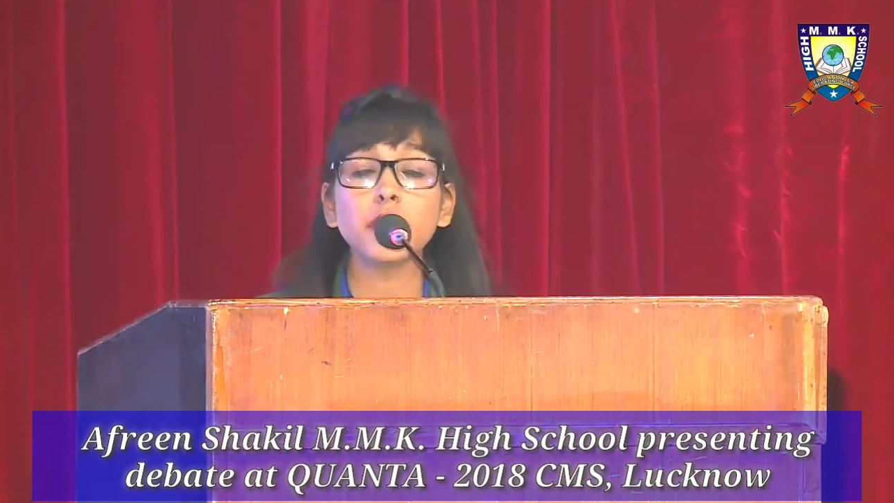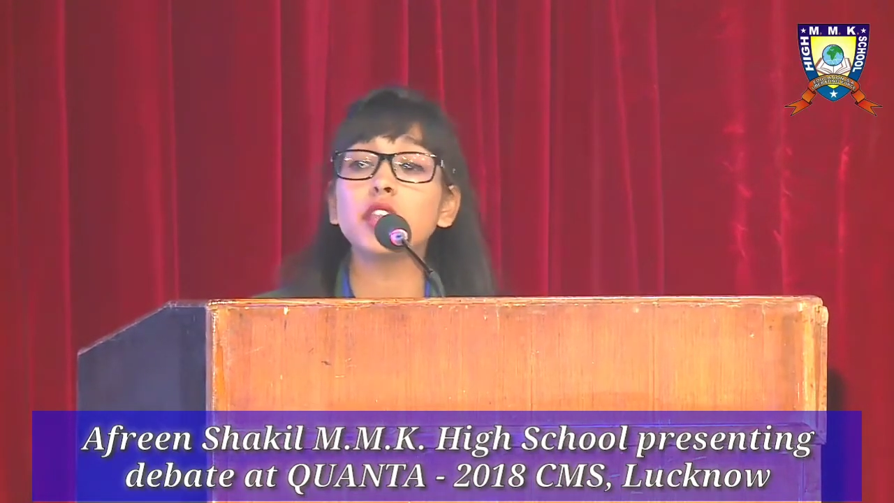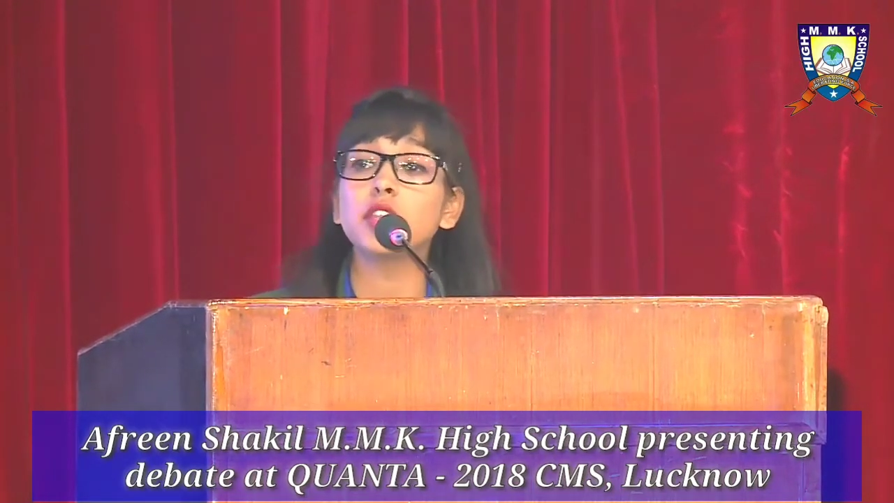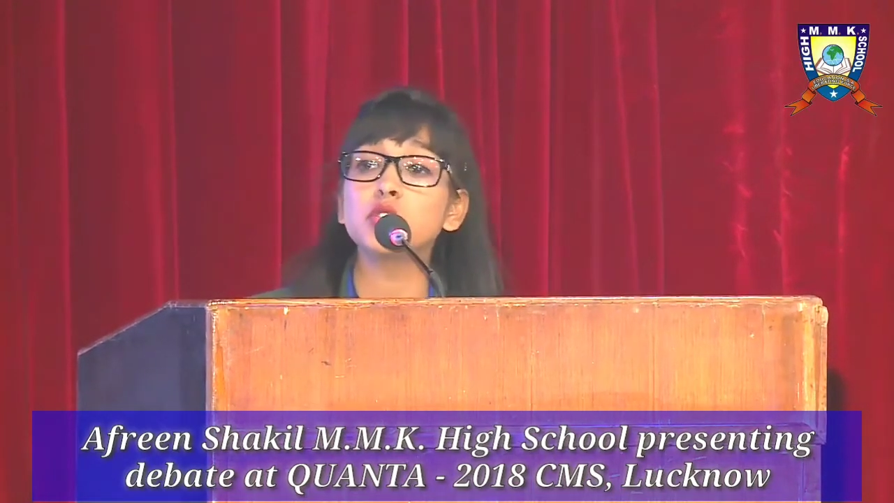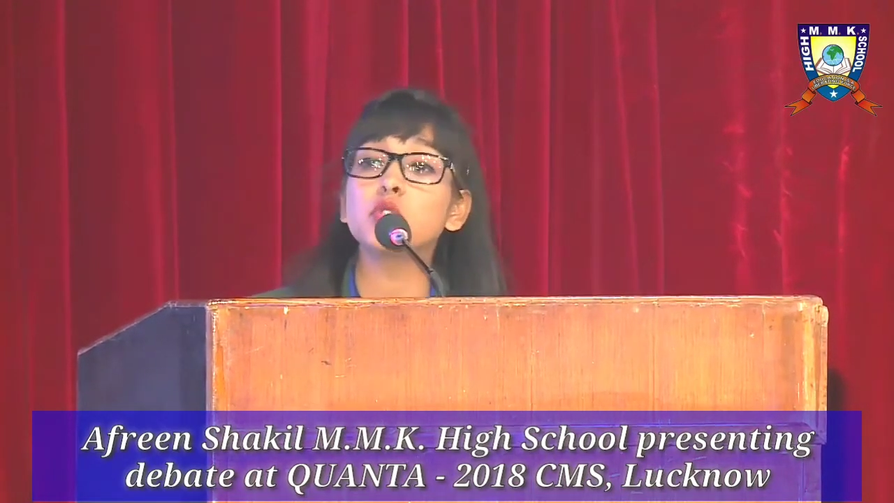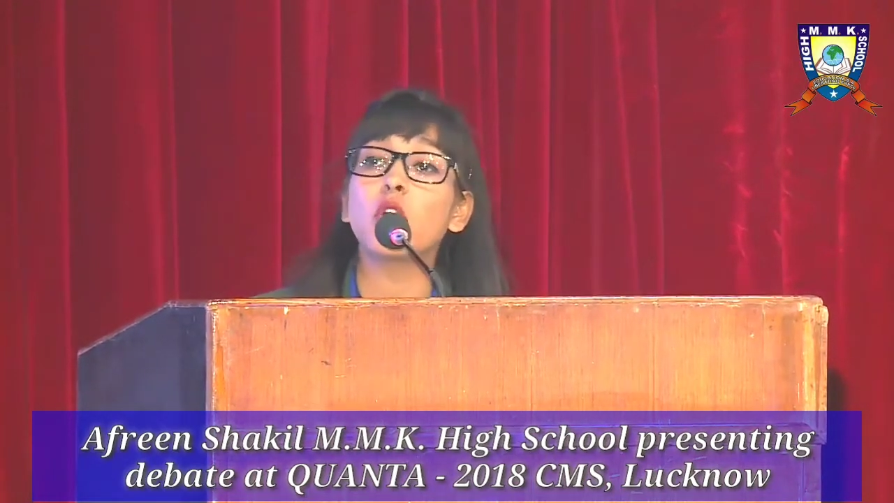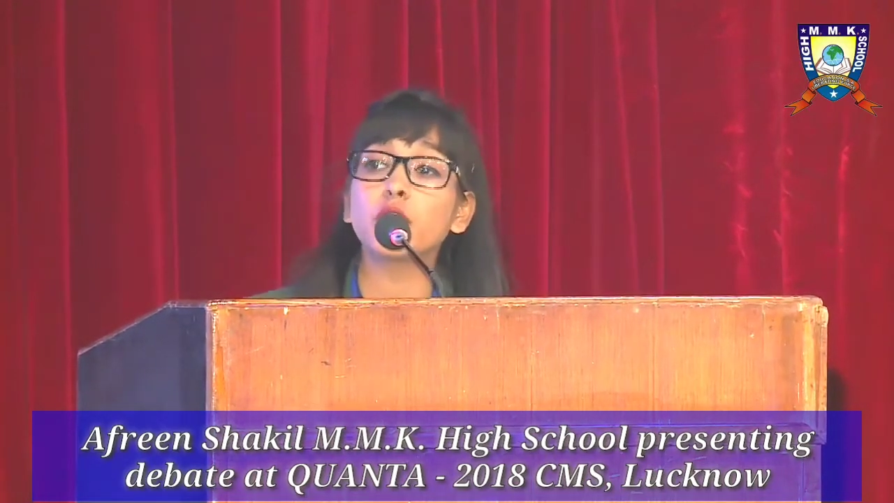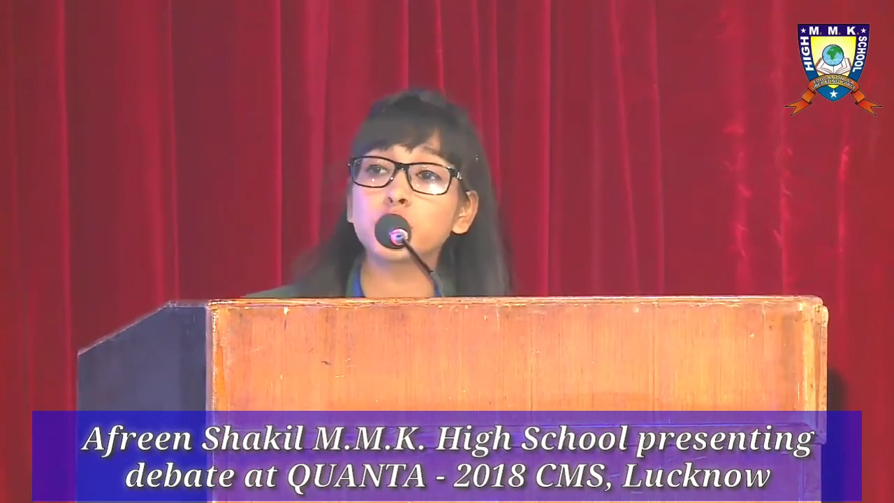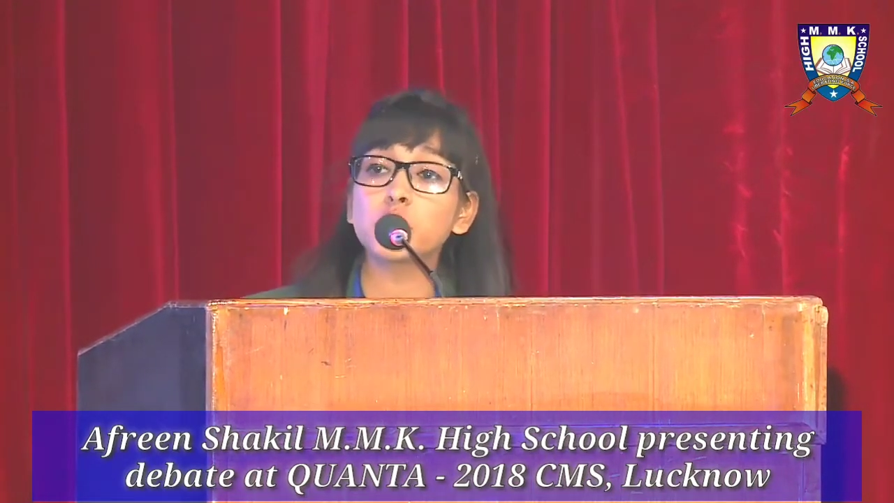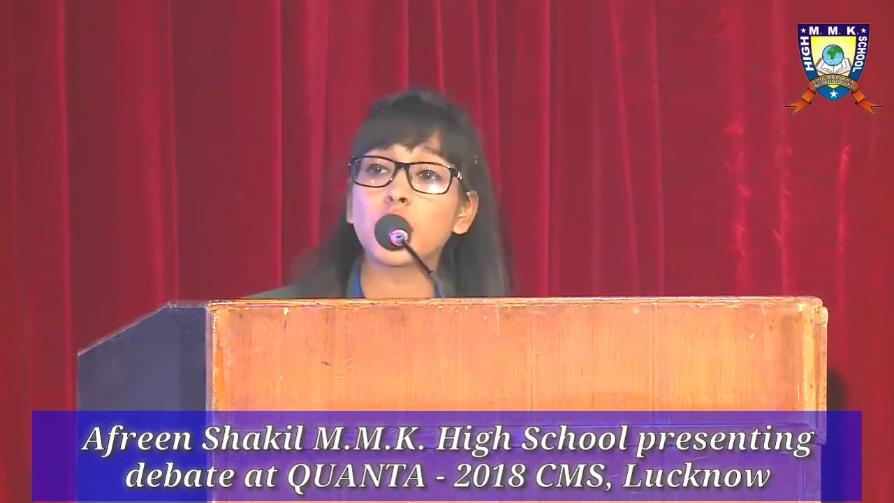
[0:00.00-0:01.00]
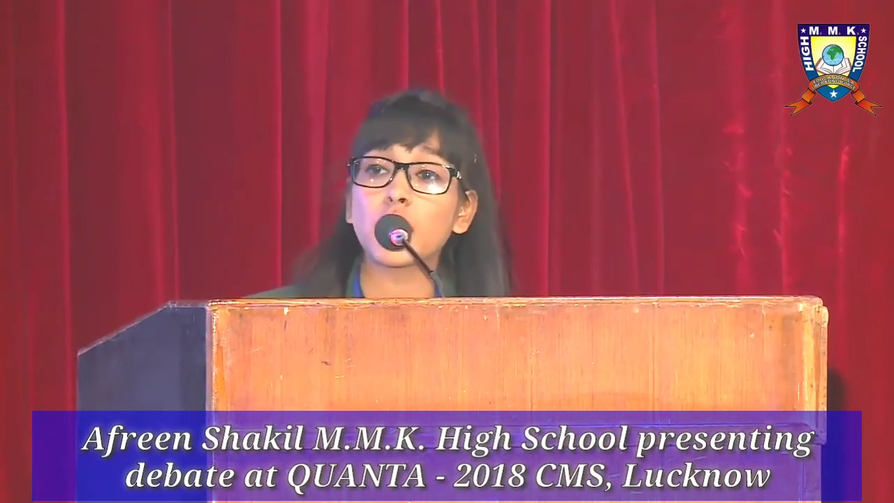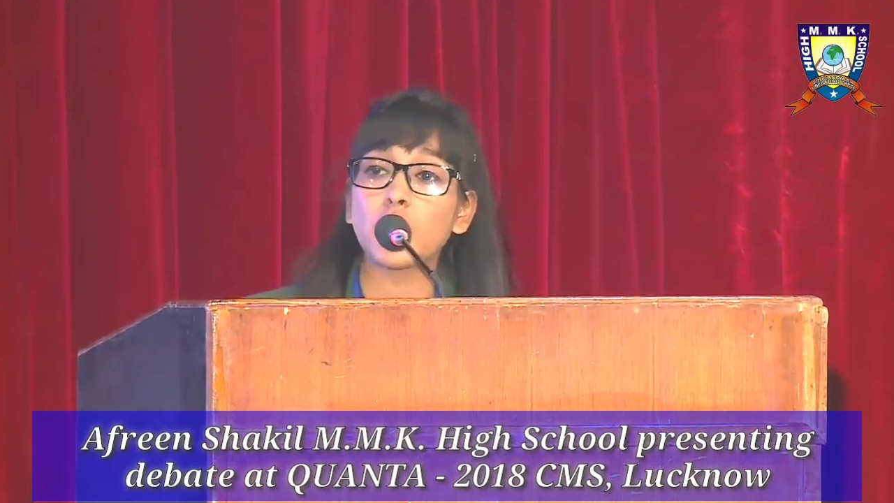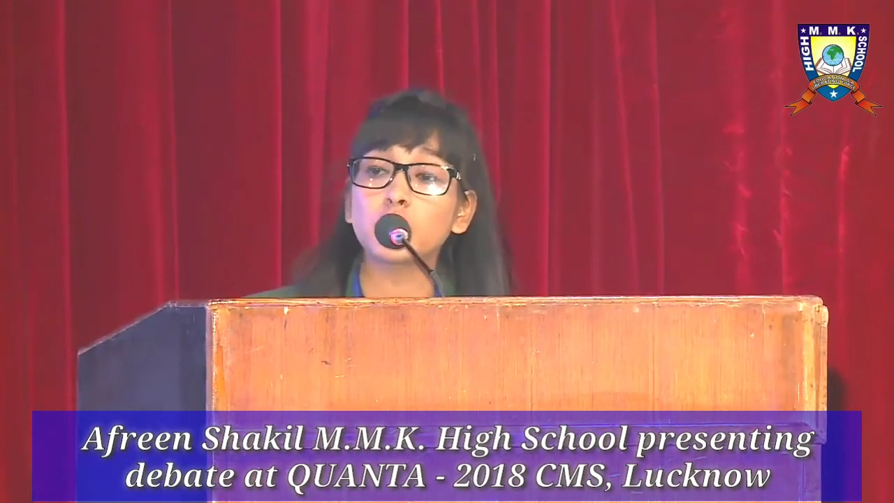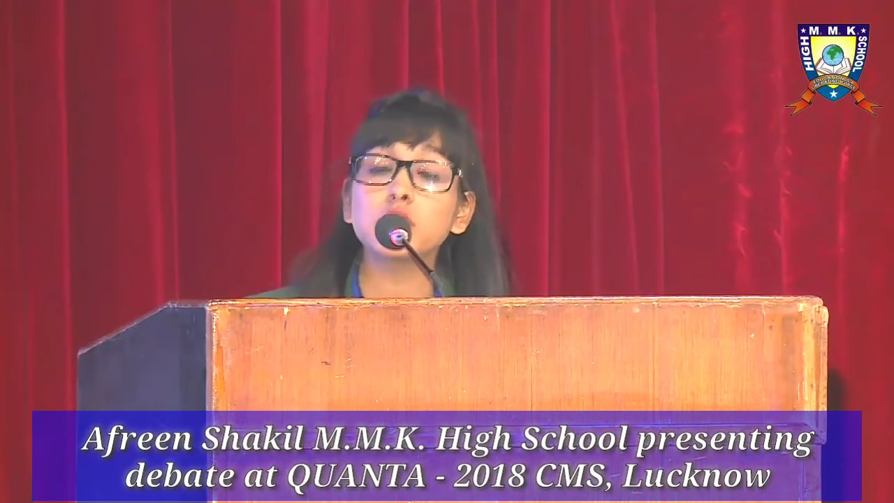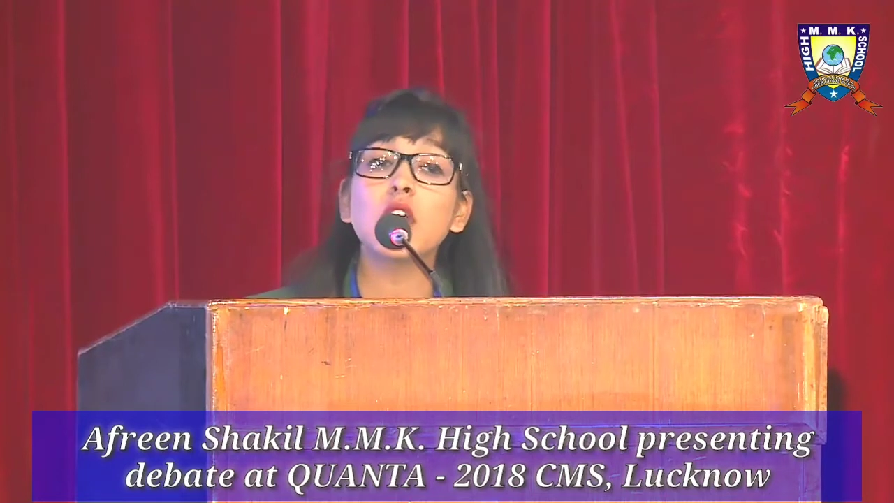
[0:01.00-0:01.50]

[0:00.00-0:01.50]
into offshore account